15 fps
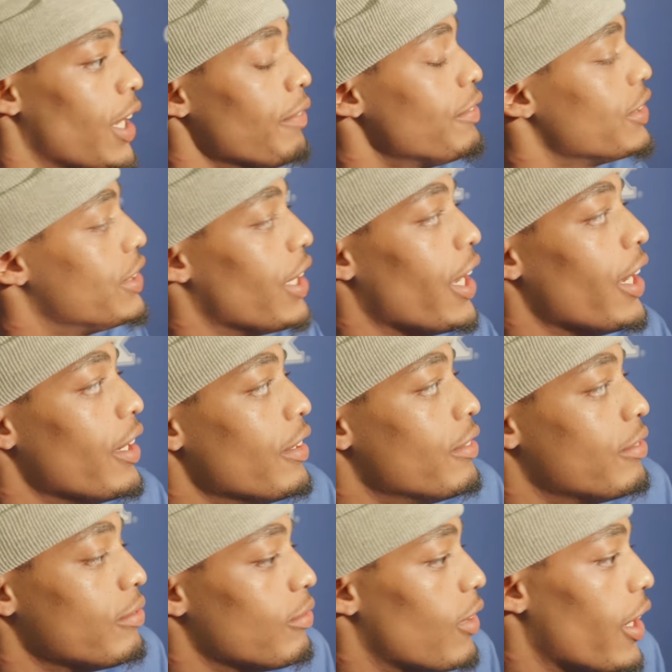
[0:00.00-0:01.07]
Tough to say
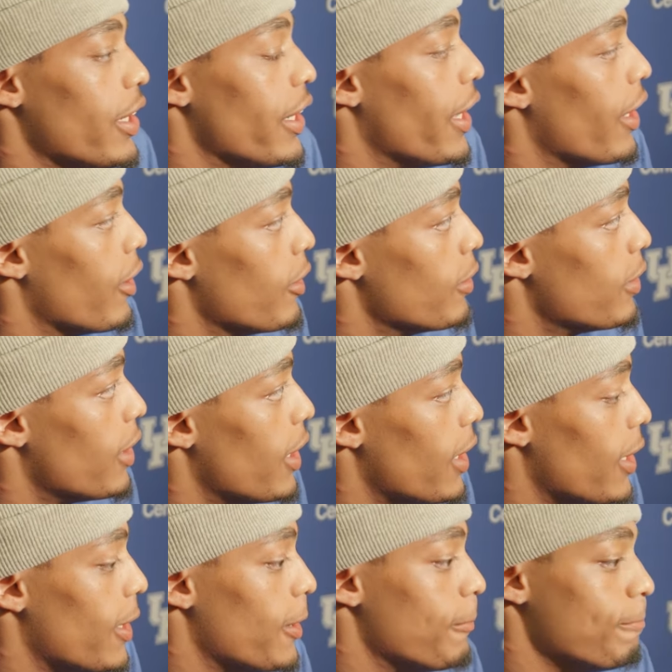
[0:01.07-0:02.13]
right now.
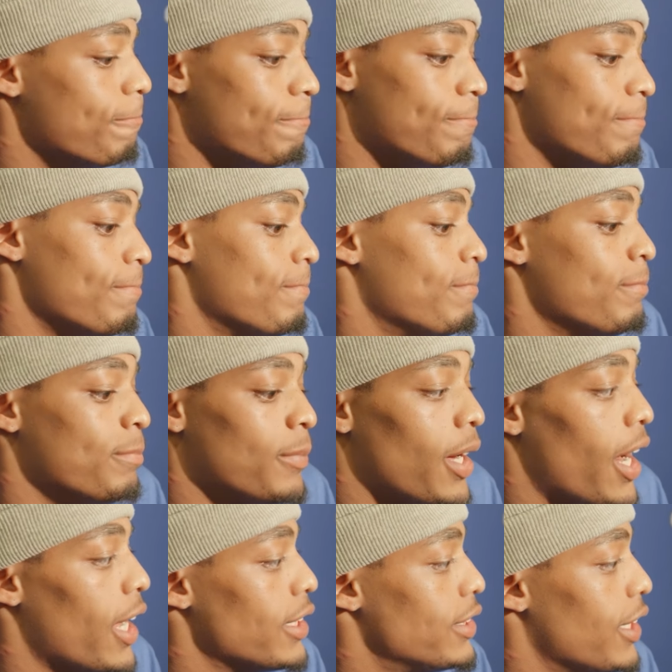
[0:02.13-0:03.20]

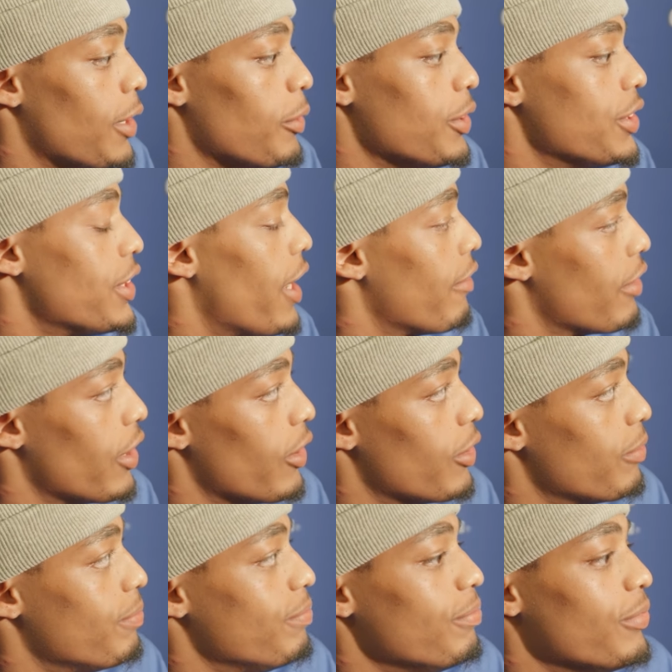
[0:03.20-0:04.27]
I'd say we just have to
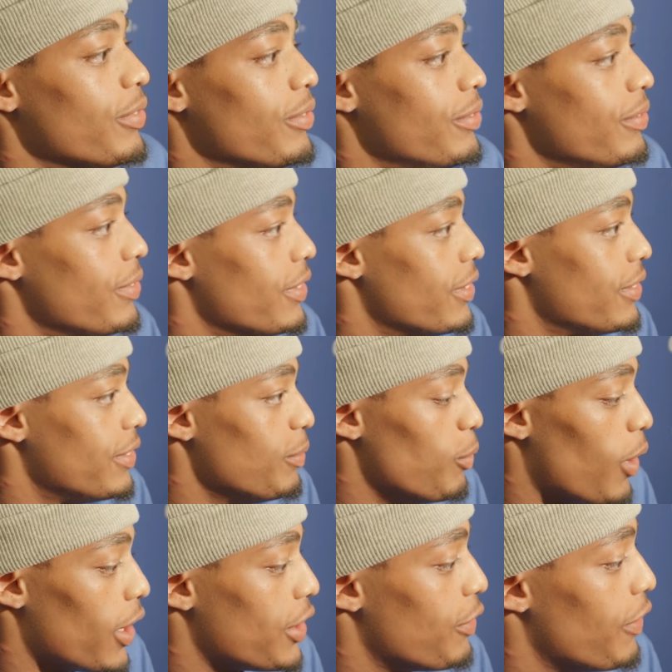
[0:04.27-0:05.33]

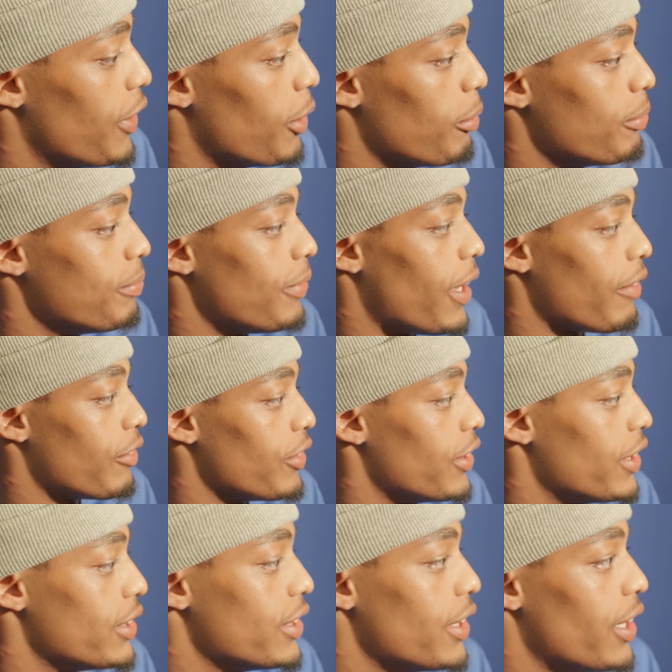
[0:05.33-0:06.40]
watch film after
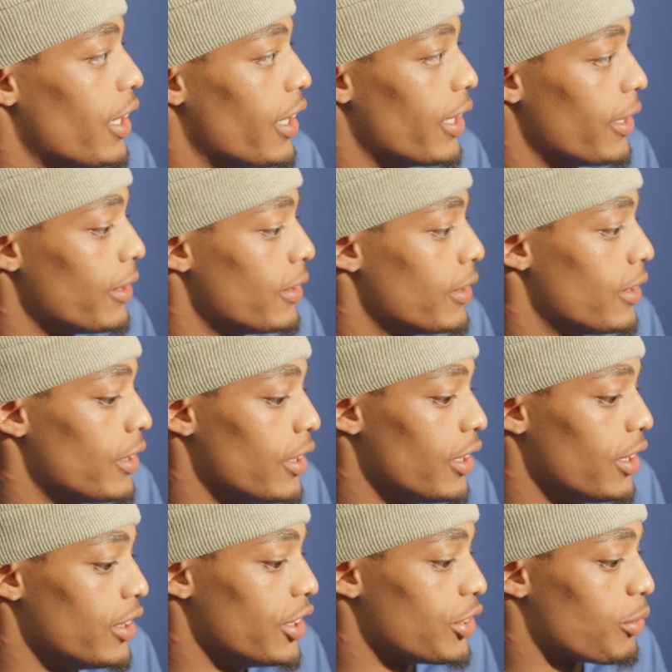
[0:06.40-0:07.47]
this and
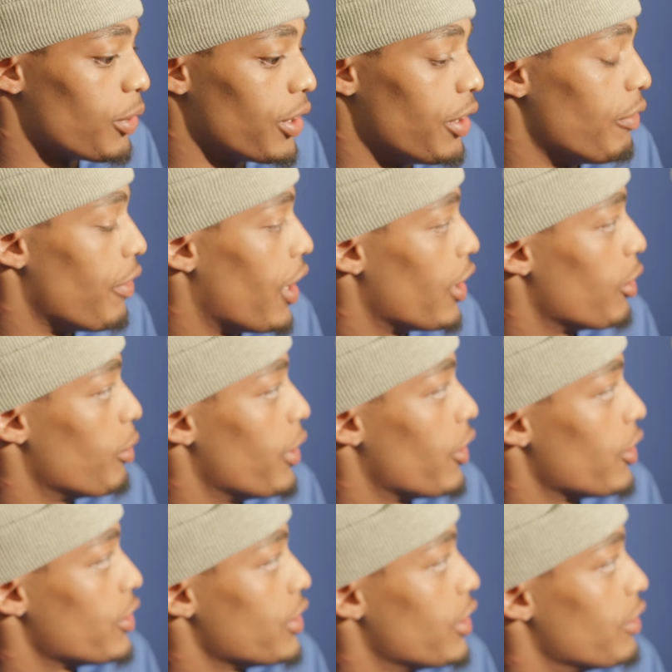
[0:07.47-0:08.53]
just really evaluate
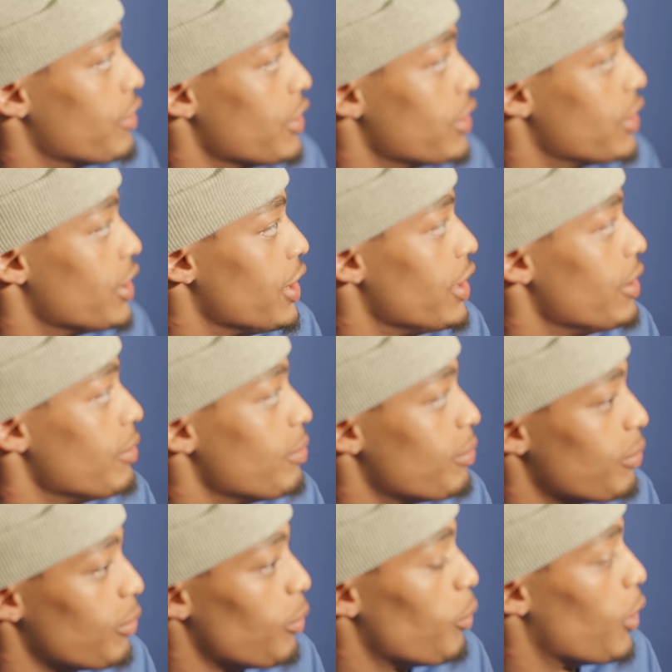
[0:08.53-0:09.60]
ourselves and see
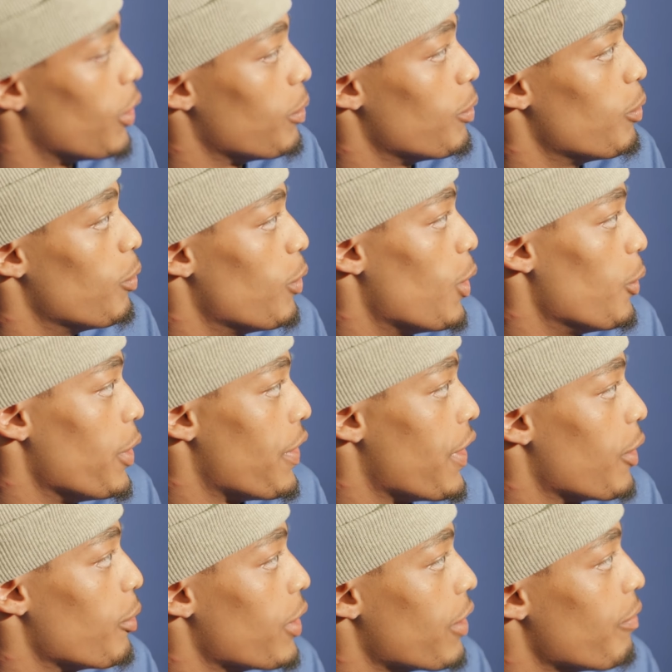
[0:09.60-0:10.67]
what we
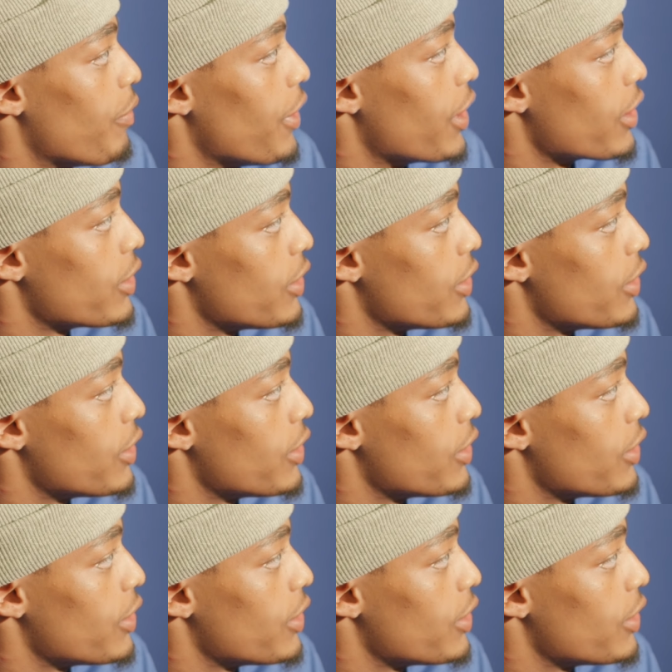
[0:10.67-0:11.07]
think we can fix.